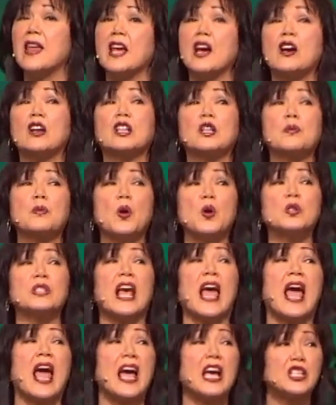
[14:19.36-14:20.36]
They are the
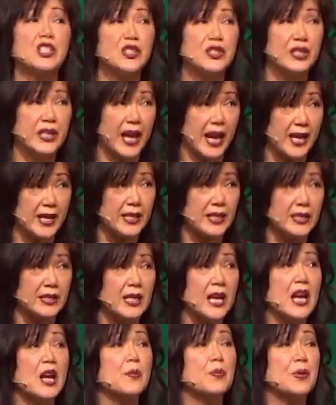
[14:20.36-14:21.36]
most
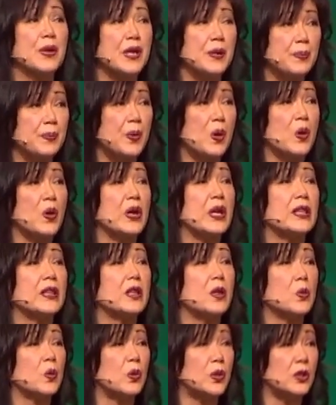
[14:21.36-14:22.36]
educated people
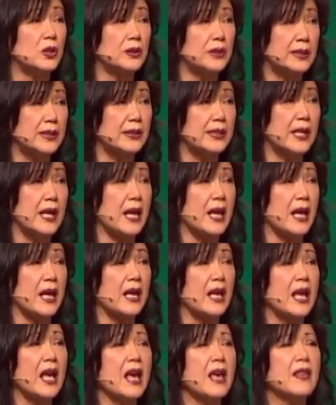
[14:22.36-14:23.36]
in the world
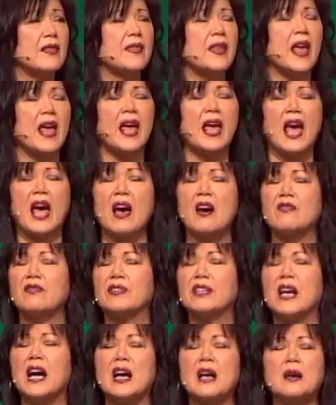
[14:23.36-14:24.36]
today. They have
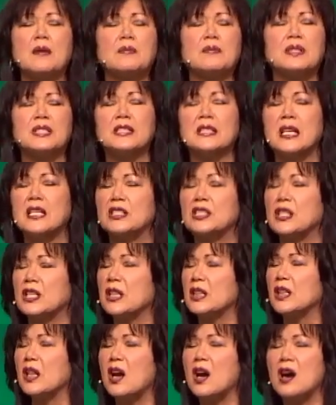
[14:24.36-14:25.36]
come such
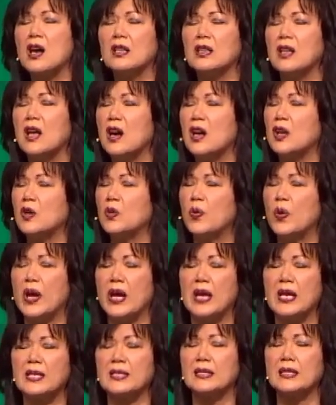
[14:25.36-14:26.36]
a long, long
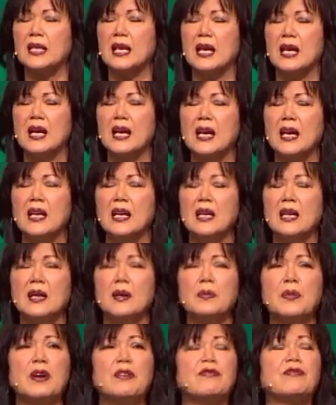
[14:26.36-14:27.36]
ways.
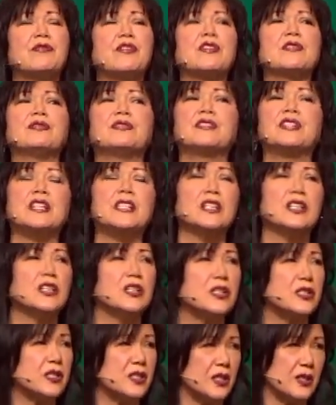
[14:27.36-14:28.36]
But 50
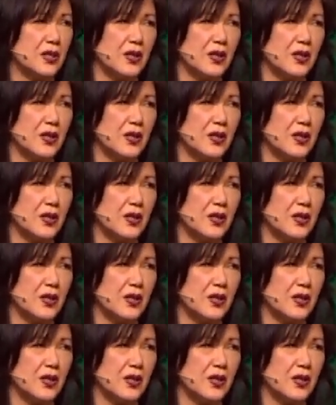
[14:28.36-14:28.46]
years